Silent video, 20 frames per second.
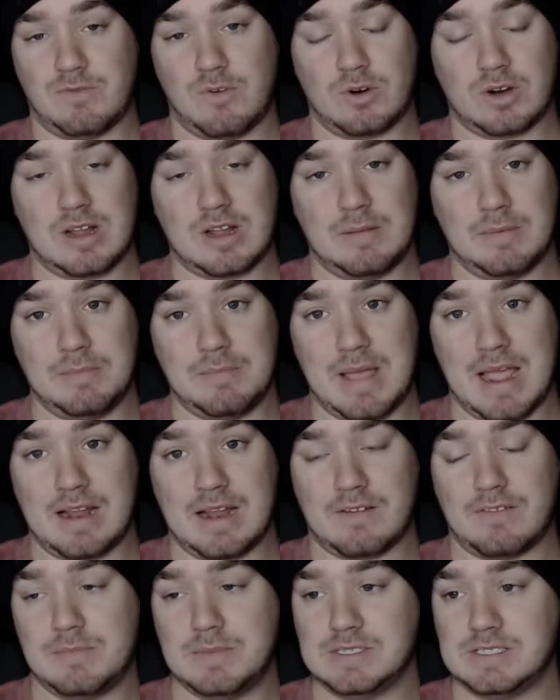for coming
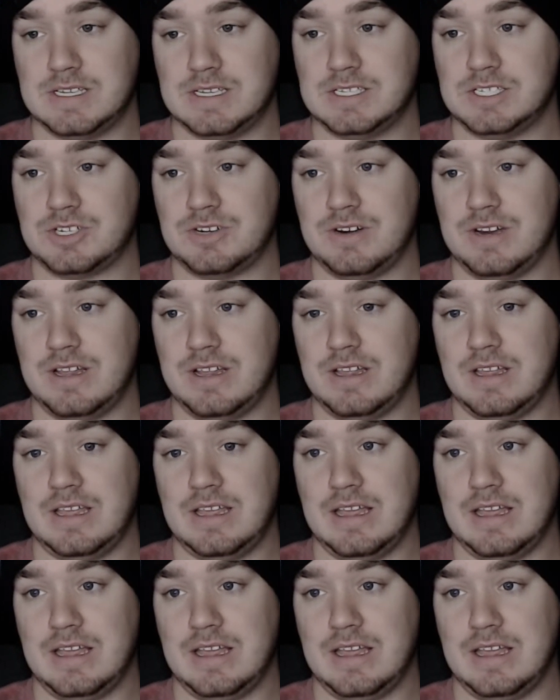back from his injury.